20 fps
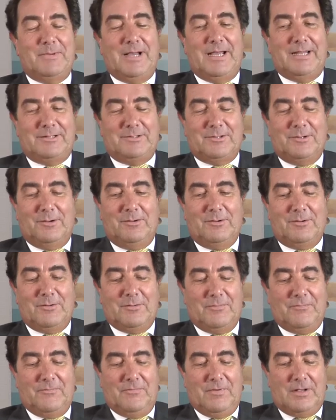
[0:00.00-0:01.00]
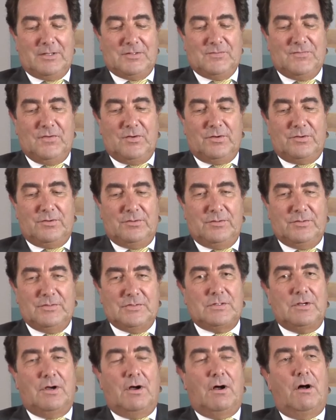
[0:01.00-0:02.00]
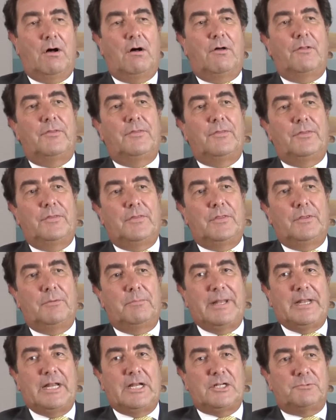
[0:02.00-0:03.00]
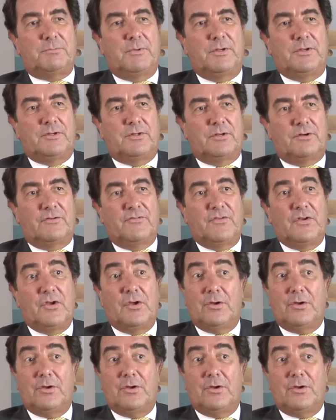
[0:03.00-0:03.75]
My talk was focused on the management of